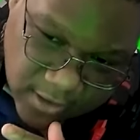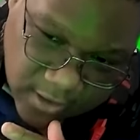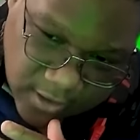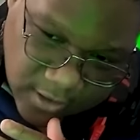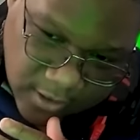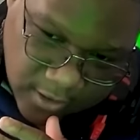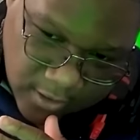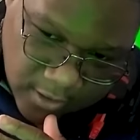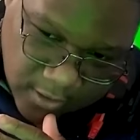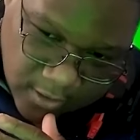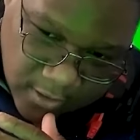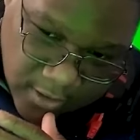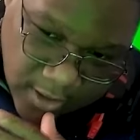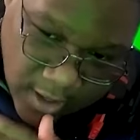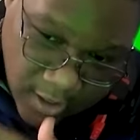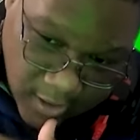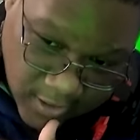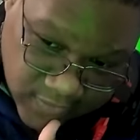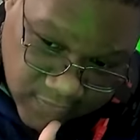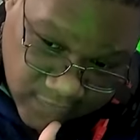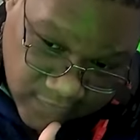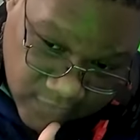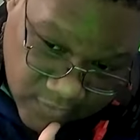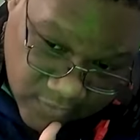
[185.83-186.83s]

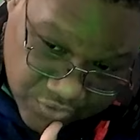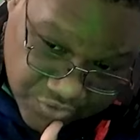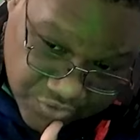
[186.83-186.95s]
House of the